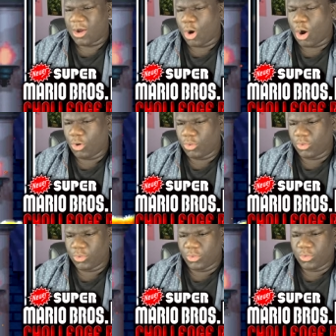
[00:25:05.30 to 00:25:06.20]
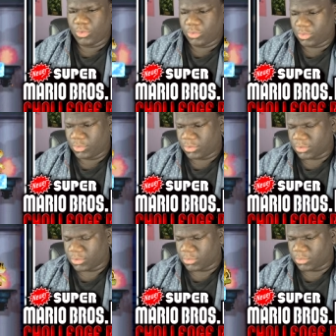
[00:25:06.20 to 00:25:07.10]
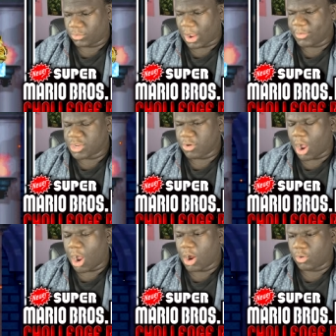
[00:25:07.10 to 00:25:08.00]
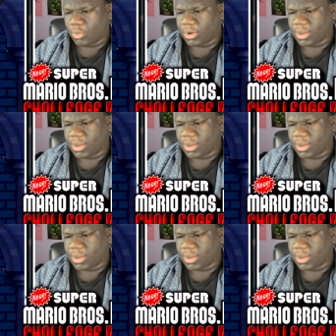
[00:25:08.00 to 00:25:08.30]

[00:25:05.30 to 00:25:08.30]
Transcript: Oh! Oh! Why would you... Oh!